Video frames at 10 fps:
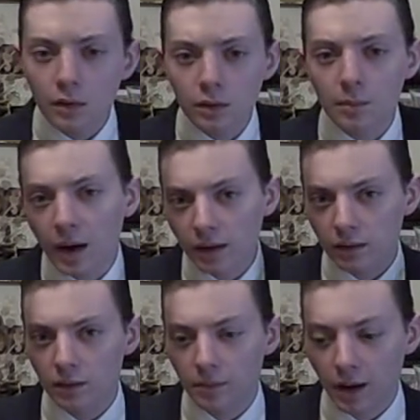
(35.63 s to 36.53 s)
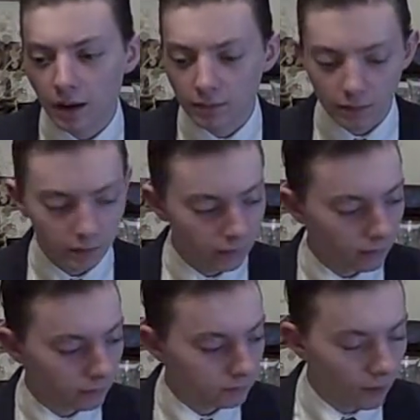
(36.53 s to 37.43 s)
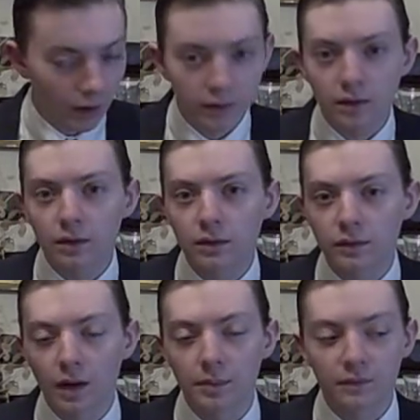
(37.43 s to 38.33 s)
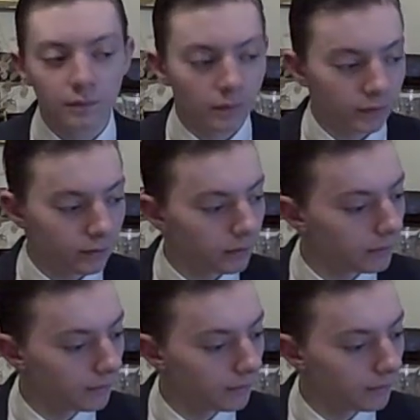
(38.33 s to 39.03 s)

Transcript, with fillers: you might in the background hear this grinding type of noise.